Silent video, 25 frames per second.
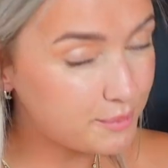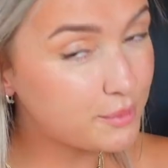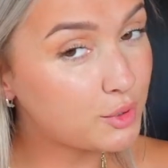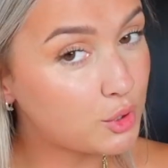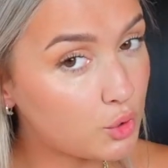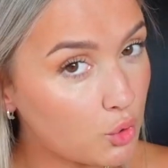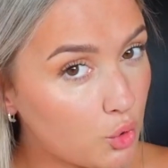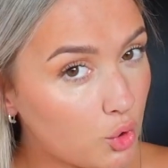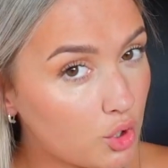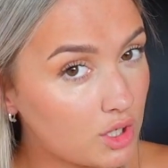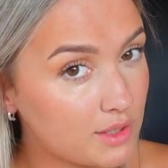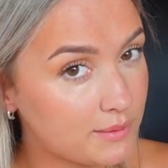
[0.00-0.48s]

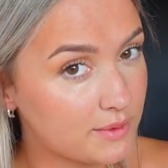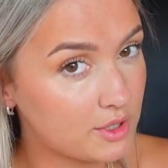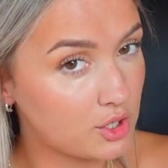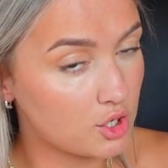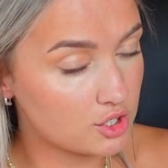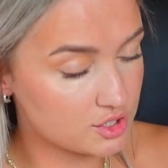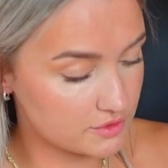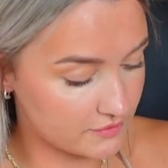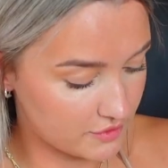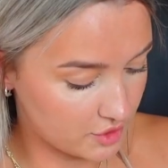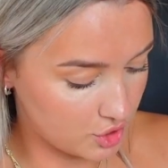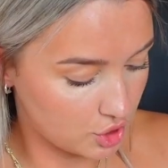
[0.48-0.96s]
purely
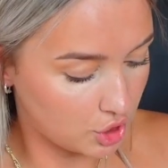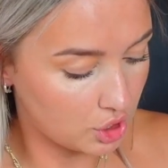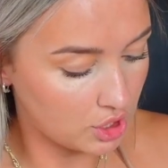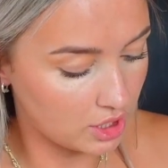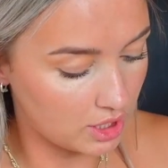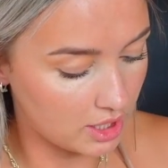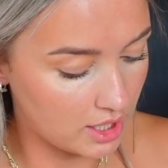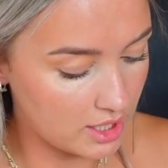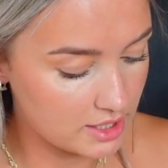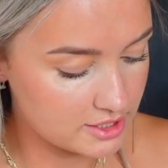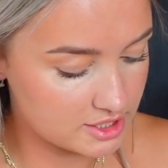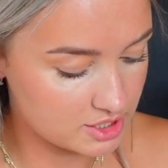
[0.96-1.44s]
because of the
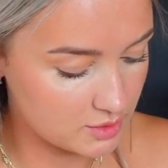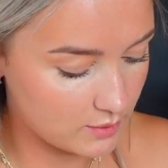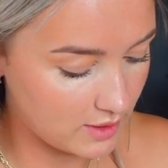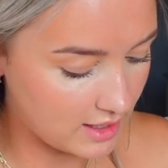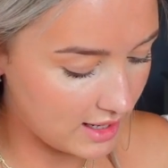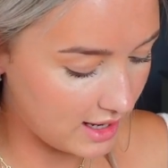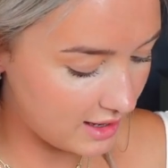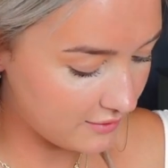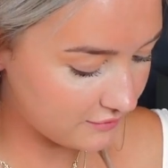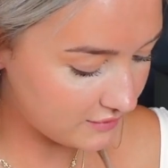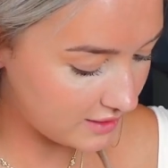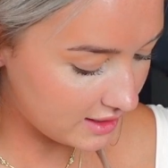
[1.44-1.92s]
colour. So I
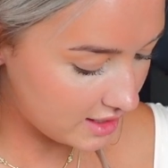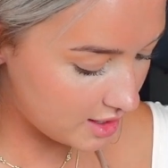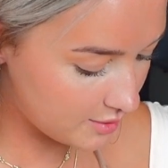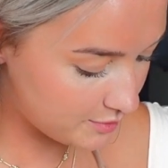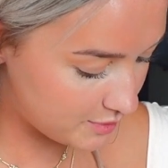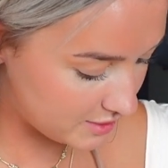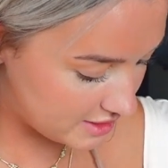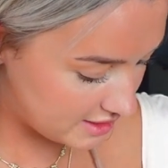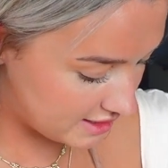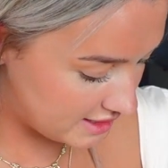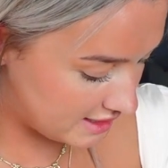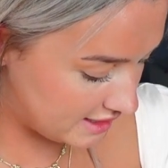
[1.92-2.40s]
have like a
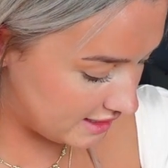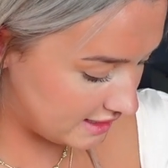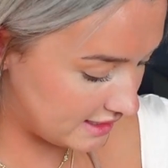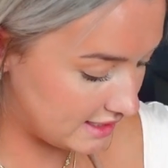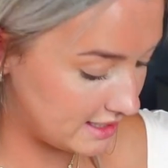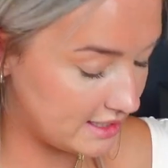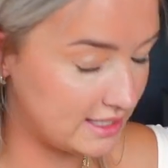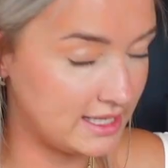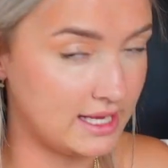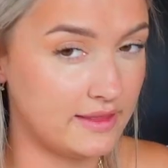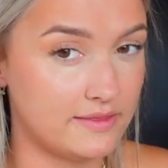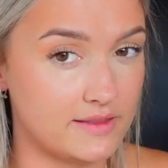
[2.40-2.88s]

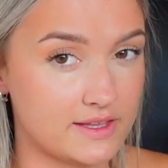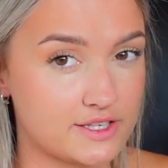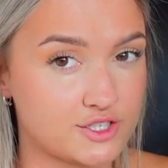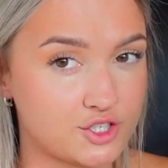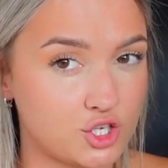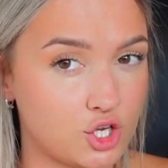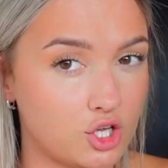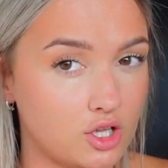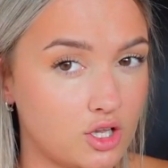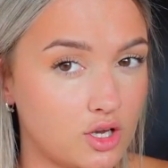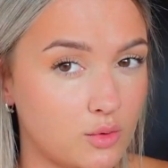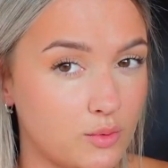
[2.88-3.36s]
bikini in this
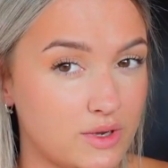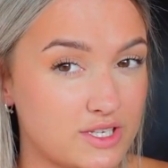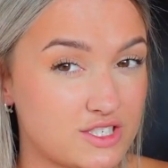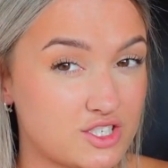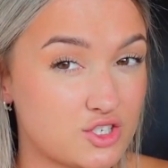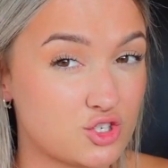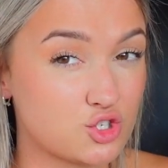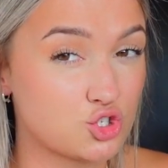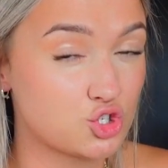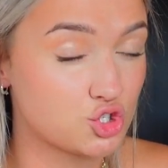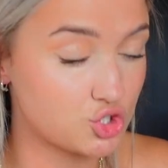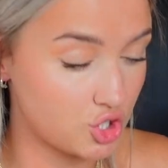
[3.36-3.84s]
colour, which
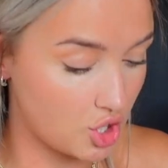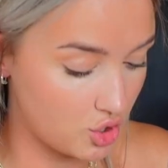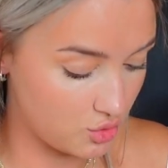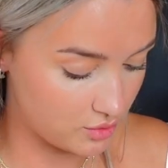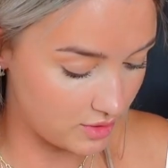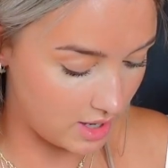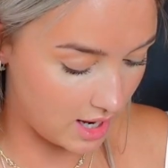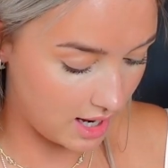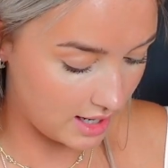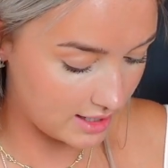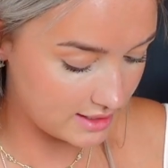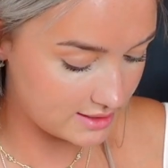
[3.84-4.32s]
is so
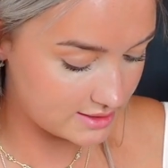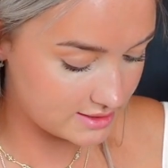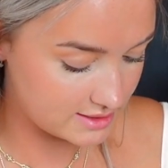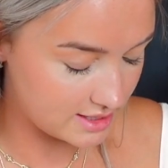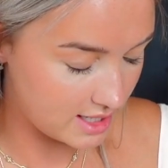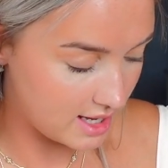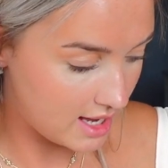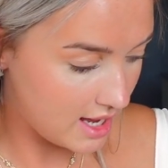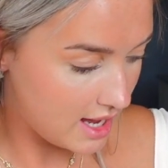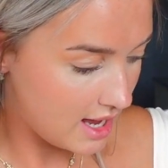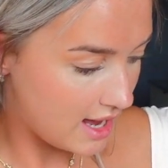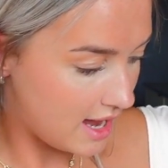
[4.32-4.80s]
nice.
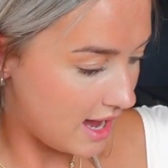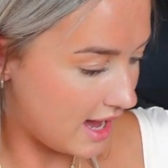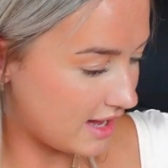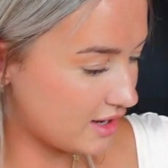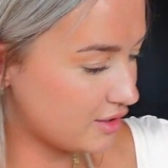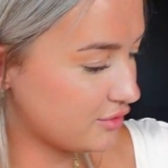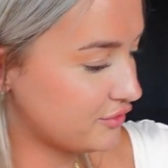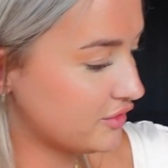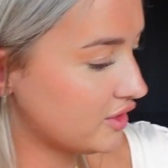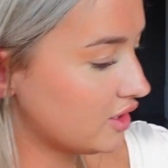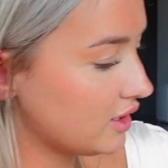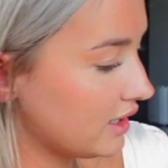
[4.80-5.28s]
And I
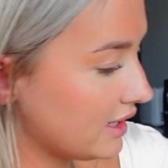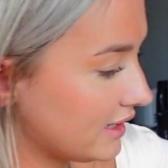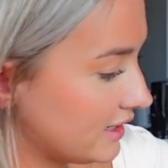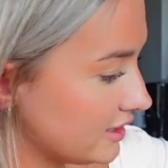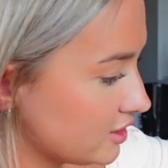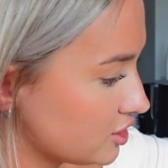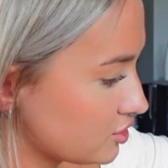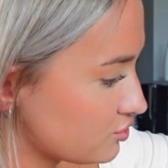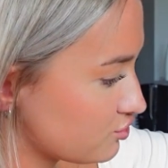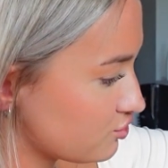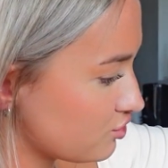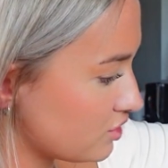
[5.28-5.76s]
feel like it
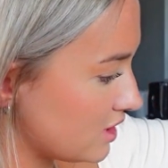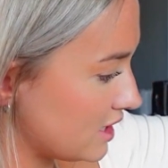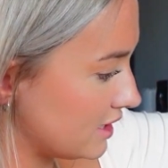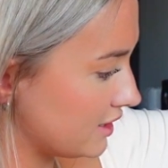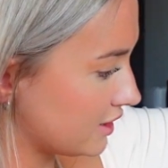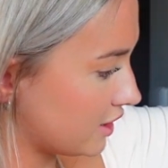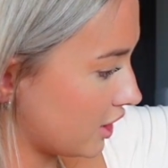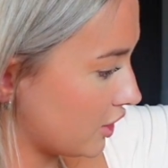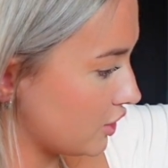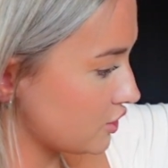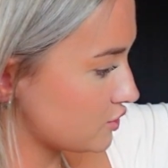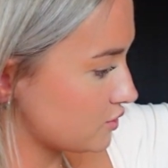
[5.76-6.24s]
just really
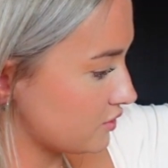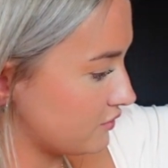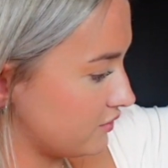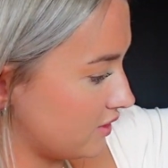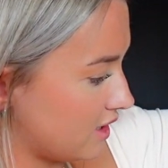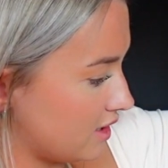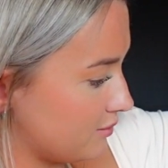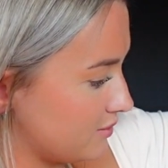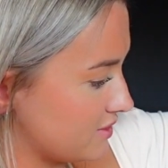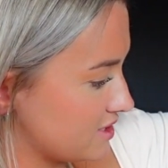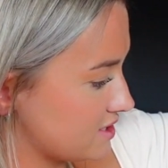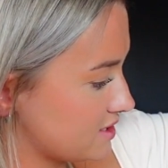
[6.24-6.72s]
goes with
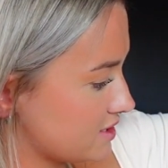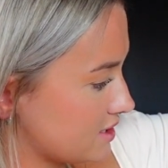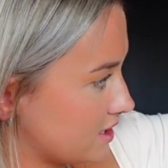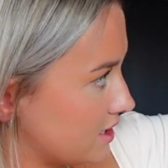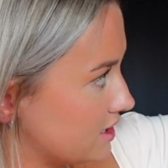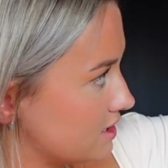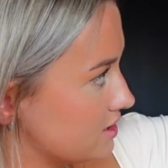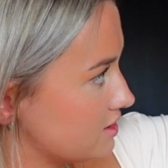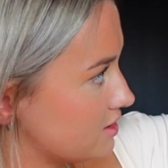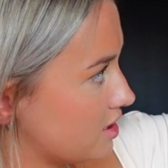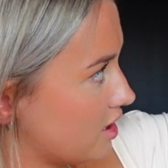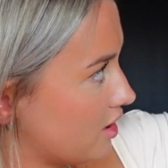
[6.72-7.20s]
like my
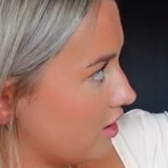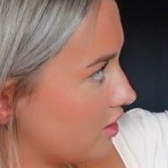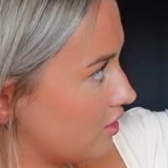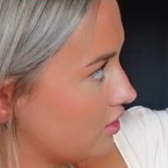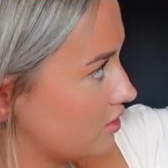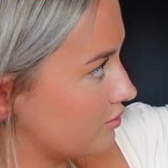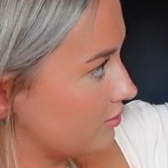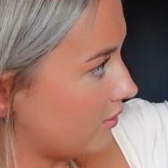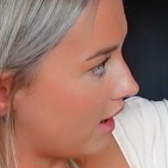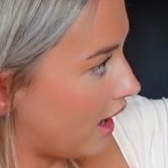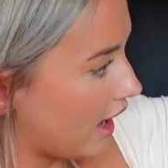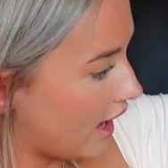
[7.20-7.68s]
skin tone
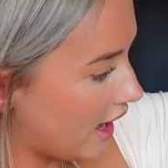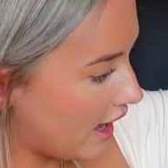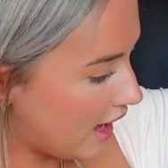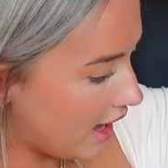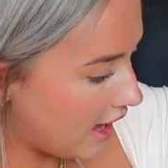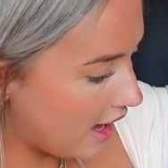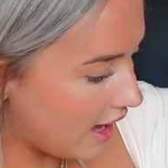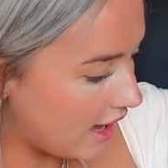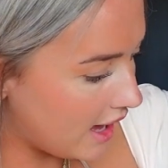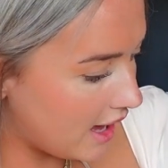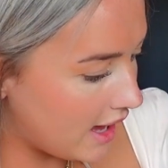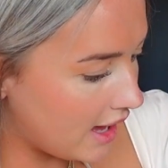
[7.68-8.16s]
and my
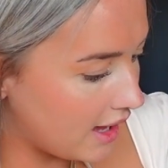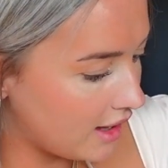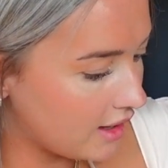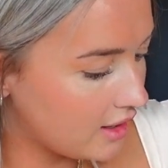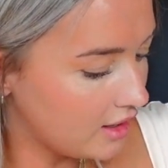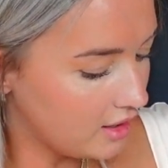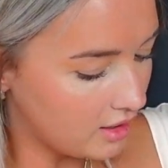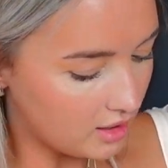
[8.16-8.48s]
hair.